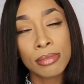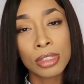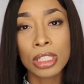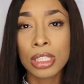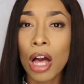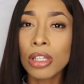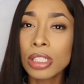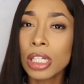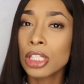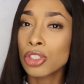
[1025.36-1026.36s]
The
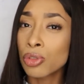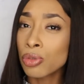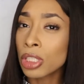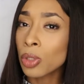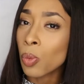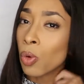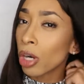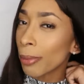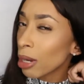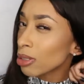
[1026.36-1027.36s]
salsa is usually
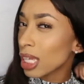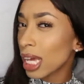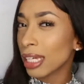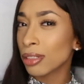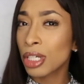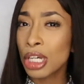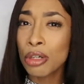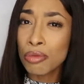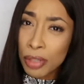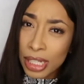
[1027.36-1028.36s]
warm. And I was like,
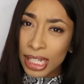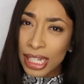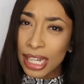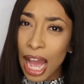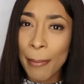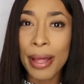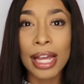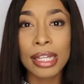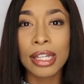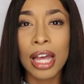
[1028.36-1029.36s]
really? I'm
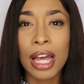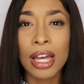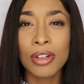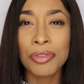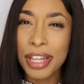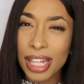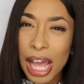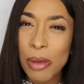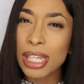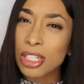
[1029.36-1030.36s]
like,
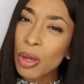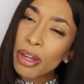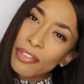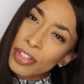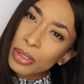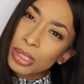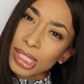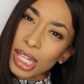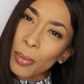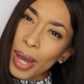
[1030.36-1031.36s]
really? I was like so confused. I
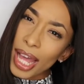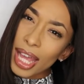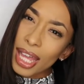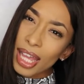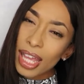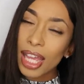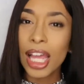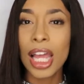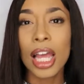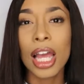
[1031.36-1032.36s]
was like, what?
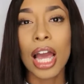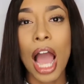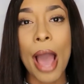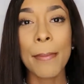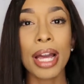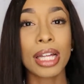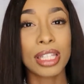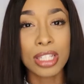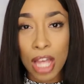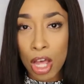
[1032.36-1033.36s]
I'm like,
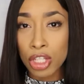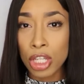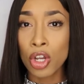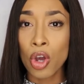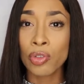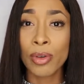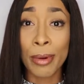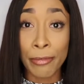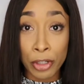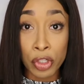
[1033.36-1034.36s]
the salsa goes from
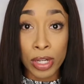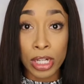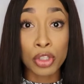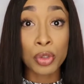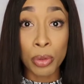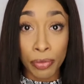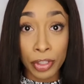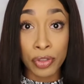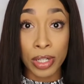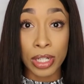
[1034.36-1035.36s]
a refrigerator to a
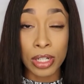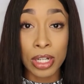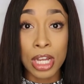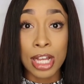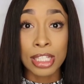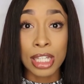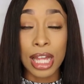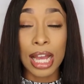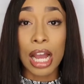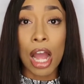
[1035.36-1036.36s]
refrigerator to
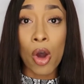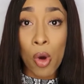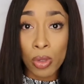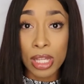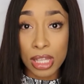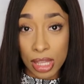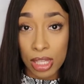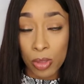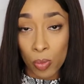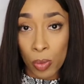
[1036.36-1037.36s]
like a holding
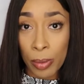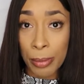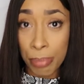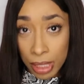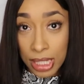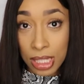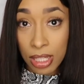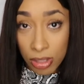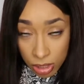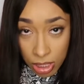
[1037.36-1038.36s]
where we place
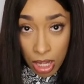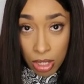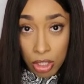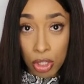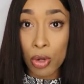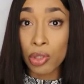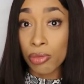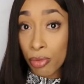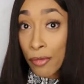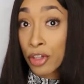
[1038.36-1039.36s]
the salsa. So it goes
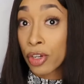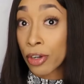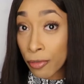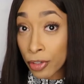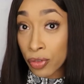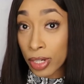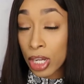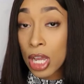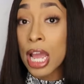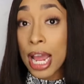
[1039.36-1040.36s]
from a refrigerator to
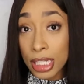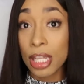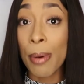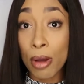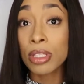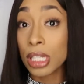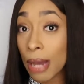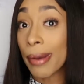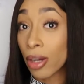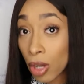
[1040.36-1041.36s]
refrigerator. It's supposed to
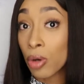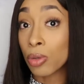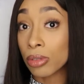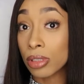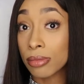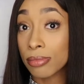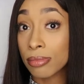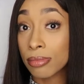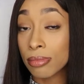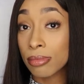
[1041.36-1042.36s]
come out cold.
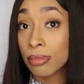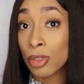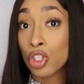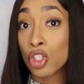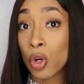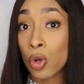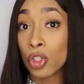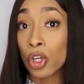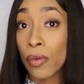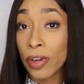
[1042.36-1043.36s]
So
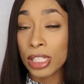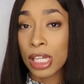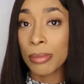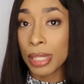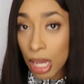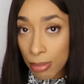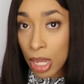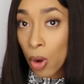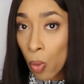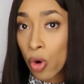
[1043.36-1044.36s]
you're over here telling me it comes
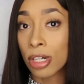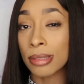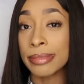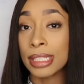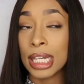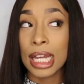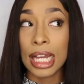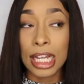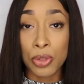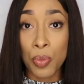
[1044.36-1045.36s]
out warm.
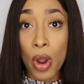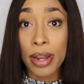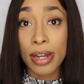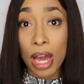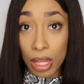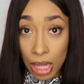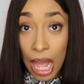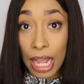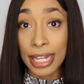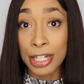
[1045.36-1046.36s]
Is one, a
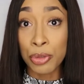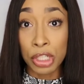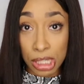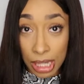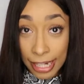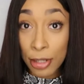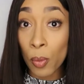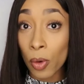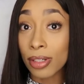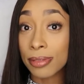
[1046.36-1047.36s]
lie. You just like it
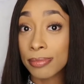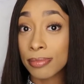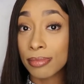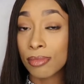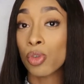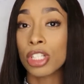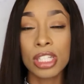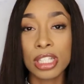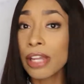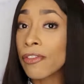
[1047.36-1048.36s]
warm, which
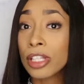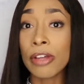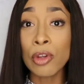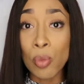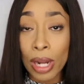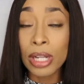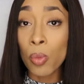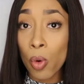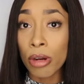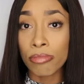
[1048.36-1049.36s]
is different. If you want it
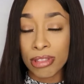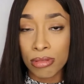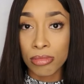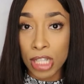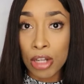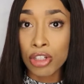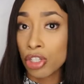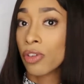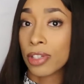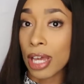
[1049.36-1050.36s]
warm, tell your
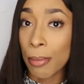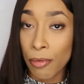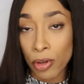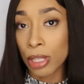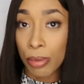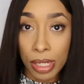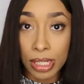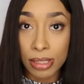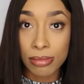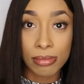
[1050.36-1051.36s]
server that before they bring
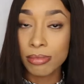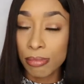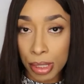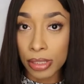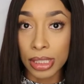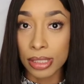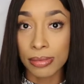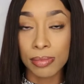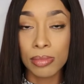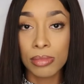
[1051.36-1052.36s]
it, period.
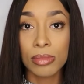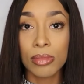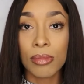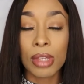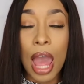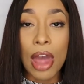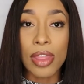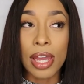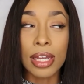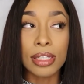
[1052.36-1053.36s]

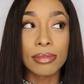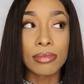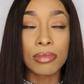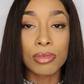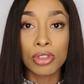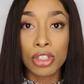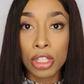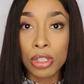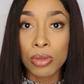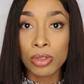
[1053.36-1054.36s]
And then
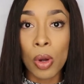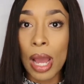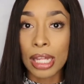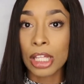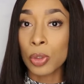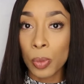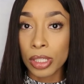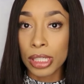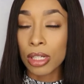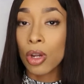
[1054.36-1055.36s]
2, don't act like you
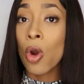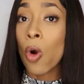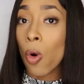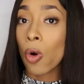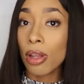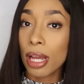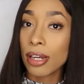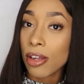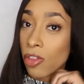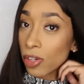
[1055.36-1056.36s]
work here. Or like
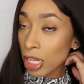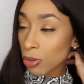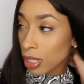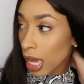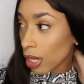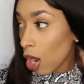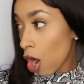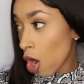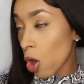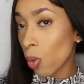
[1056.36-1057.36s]
another guest was like,
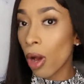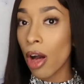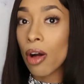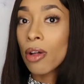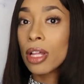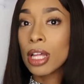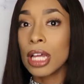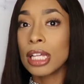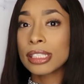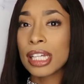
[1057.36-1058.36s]
oh, well,
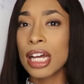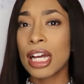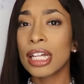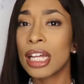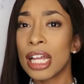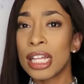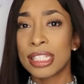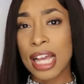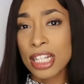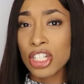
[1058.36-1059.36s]
the
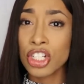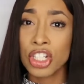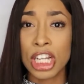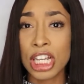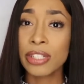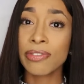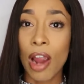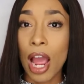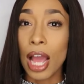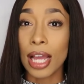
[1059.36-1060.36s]
Texas cheese
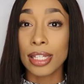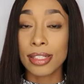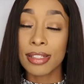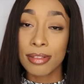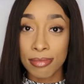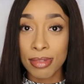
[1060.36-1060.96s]
fries